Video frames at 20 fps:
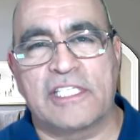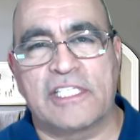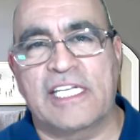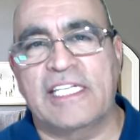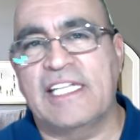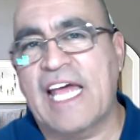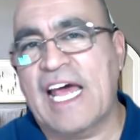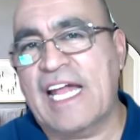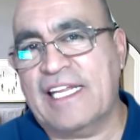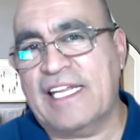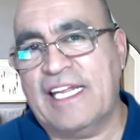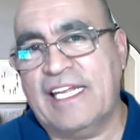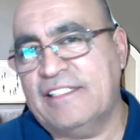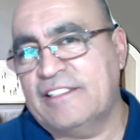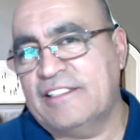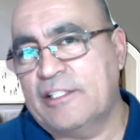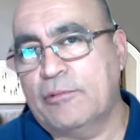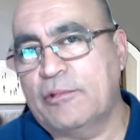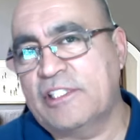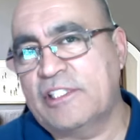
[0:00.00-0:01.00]
In that case,
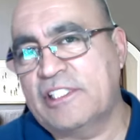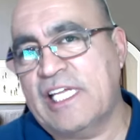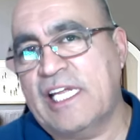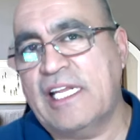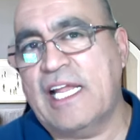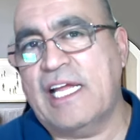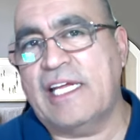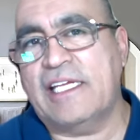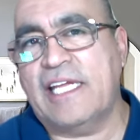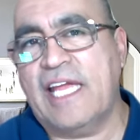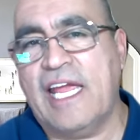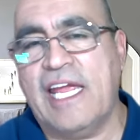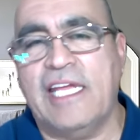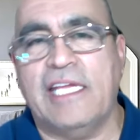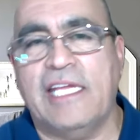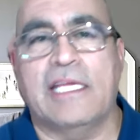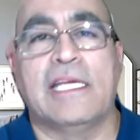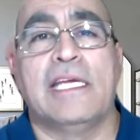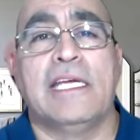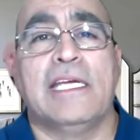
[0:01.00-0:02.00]
they would say like,
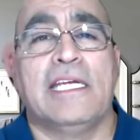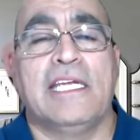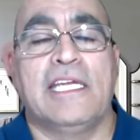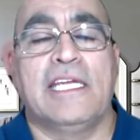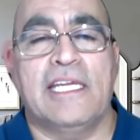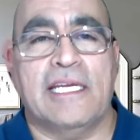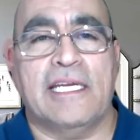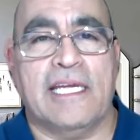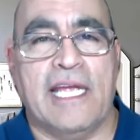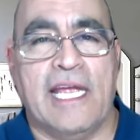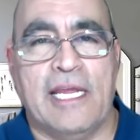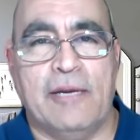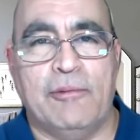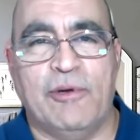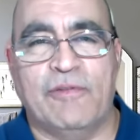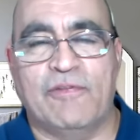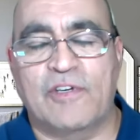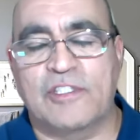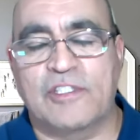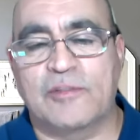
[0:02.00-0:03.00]
hey,
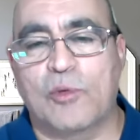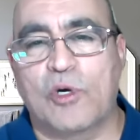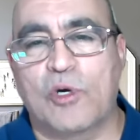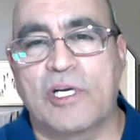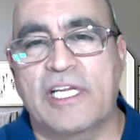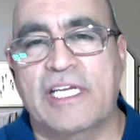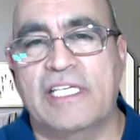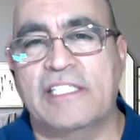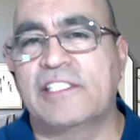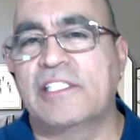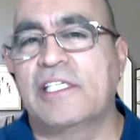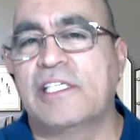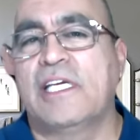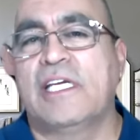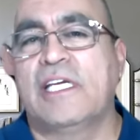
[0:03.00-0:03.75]
reverse mortgage,